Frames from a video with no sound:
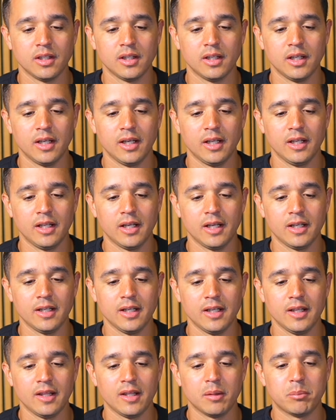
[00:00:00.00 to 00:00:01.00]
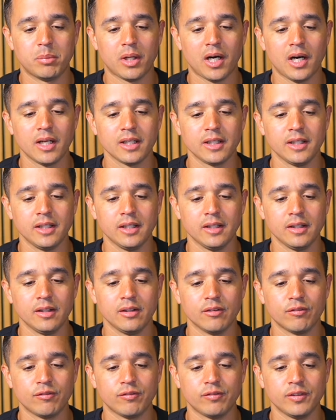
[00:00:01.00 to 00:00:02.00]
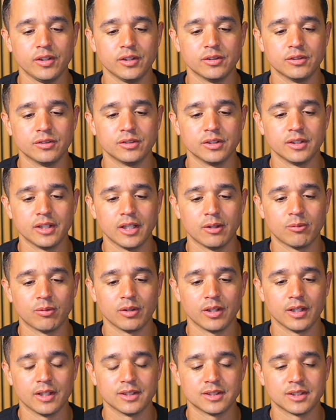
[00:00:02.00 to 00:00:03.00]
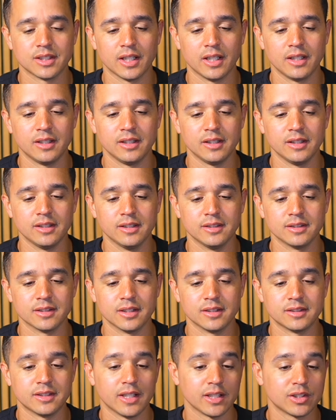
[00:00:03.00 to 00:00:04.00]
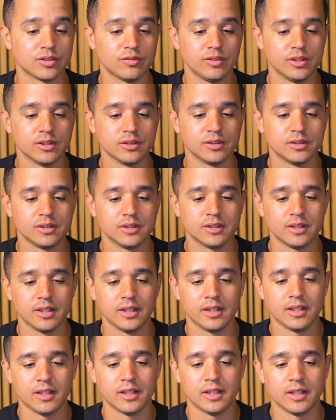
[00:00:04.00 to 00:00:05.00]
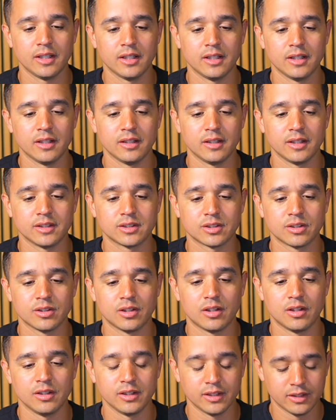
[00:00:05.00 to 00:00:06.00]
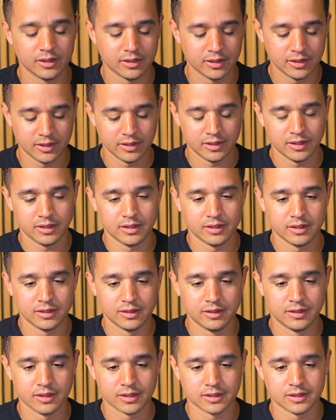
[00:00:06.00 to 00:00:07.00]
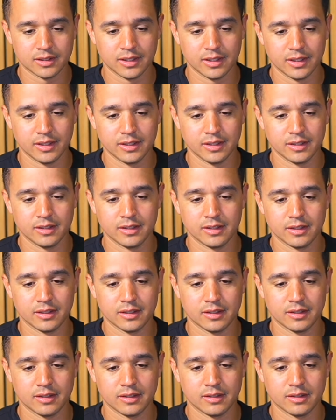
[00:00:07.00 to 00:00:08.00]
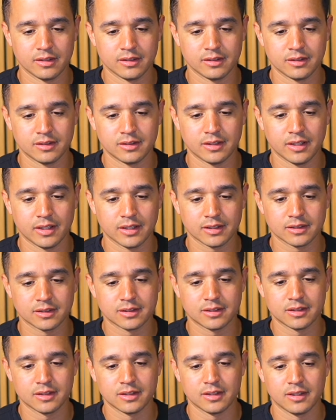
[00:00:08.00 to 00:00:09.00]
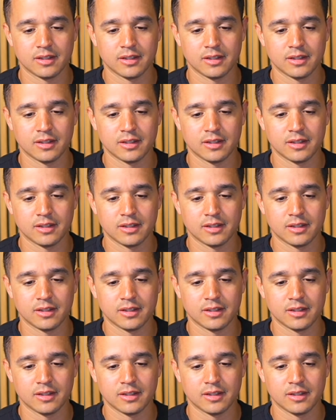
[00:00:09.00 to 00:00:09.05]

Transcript: And then in the body, the field that we're going to send is a text field, and let's call it dictated text.